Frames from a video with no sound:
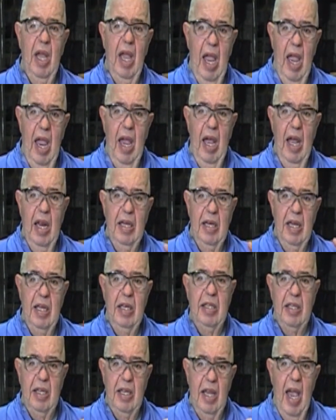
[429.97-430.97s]
And
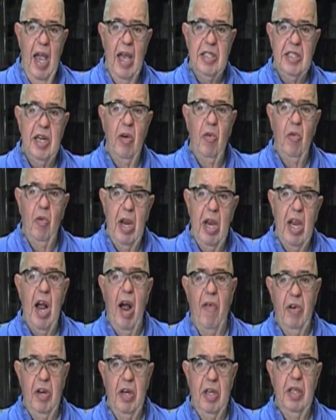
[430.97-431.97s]
it hasn't
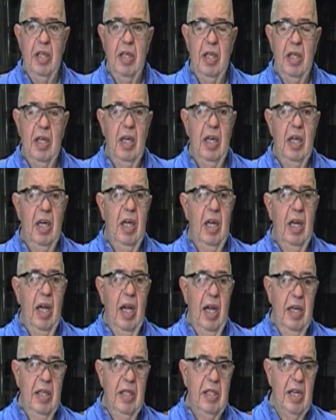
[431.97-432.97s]
recovered.
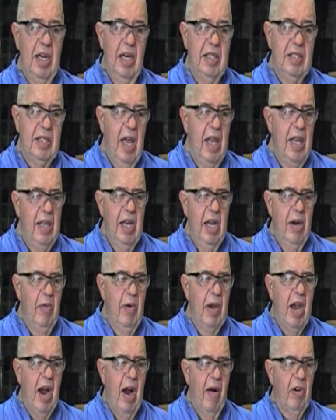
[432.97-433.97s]
And since that didn't
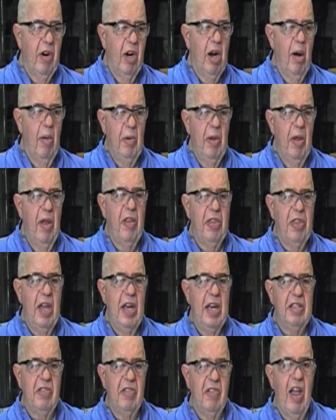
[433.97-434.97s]
recover, a couple of
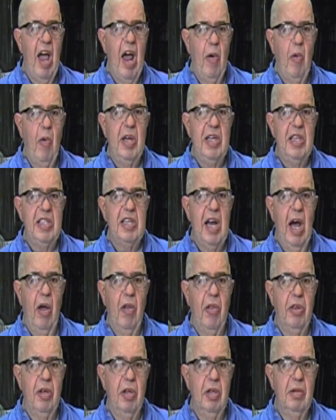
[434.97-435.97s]
things have kind of went
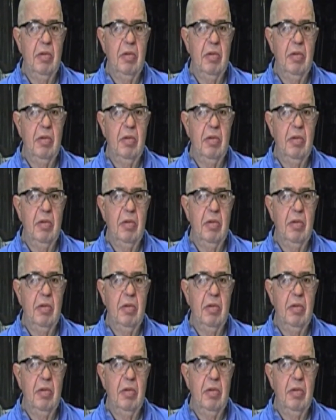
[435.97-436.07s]
south.